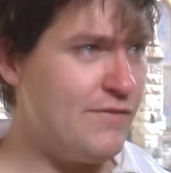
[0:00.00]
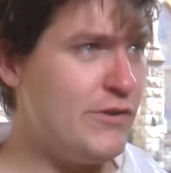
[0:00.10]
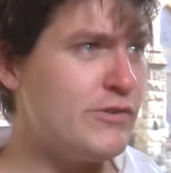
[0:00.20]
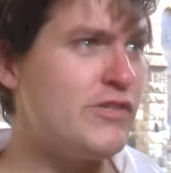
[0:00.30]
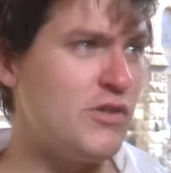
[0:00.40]

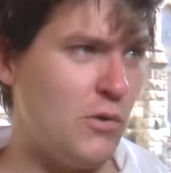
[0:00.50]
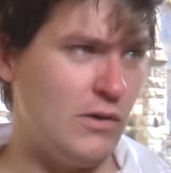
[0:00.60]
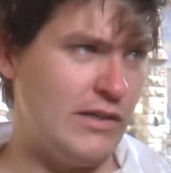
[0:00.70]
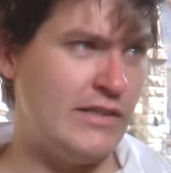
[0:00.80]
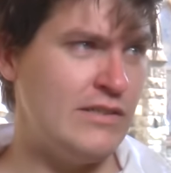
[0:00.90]
your
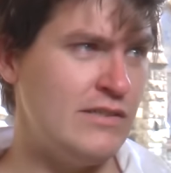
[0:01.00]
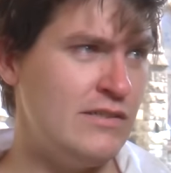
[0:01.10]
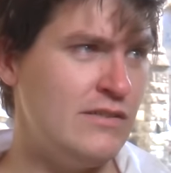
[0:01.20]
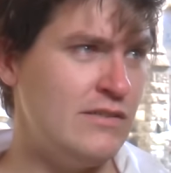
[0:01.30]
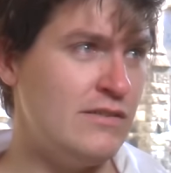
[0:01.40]
sword
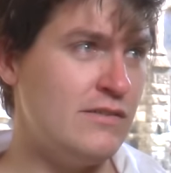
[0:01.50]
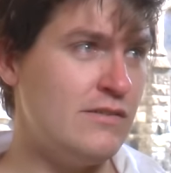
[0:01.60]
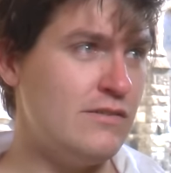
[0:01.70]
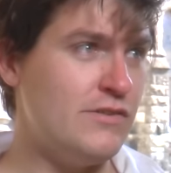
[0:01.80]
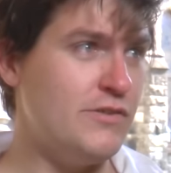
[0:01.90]

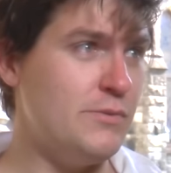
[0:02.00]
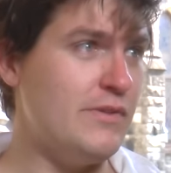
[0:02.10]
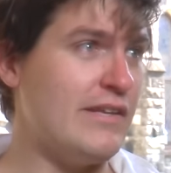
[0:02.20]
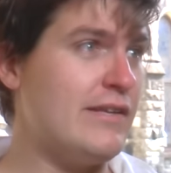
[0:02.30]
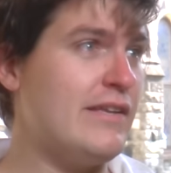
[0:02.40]
to
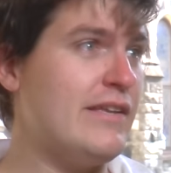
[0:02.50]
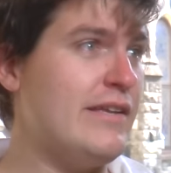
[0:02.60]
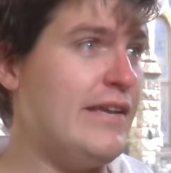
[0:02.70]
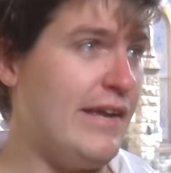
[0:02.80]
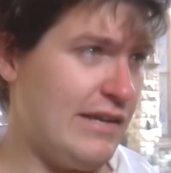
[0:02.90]
the
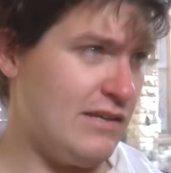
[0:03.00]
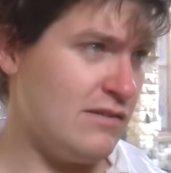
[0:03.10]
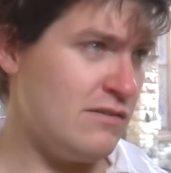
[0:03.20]
king?